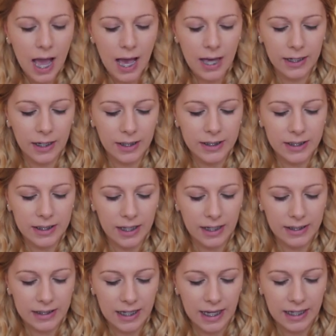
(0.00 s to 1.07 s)
And I just
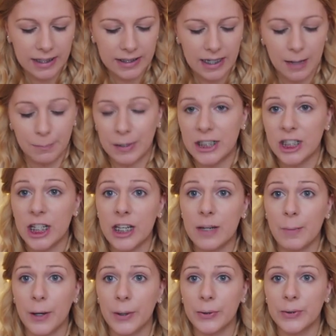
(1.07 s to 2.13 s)
like to take it down my
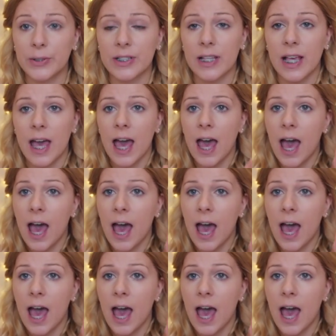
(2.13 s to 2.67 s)
cheekbones